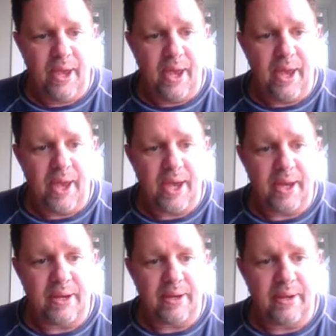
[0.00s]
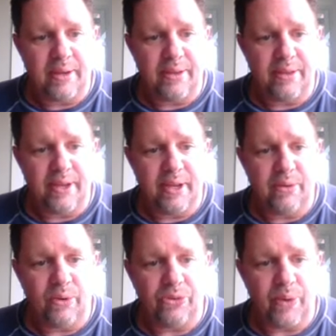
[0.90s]
And
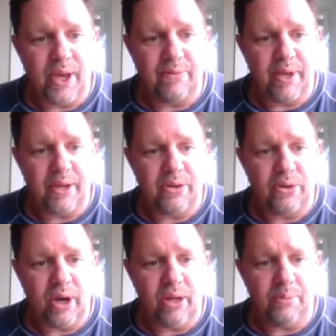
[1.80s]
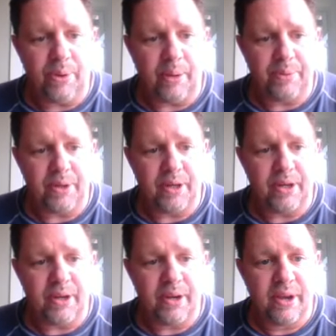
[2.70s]
then once we have that new column
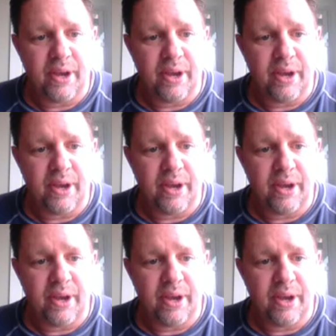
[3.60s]
populated,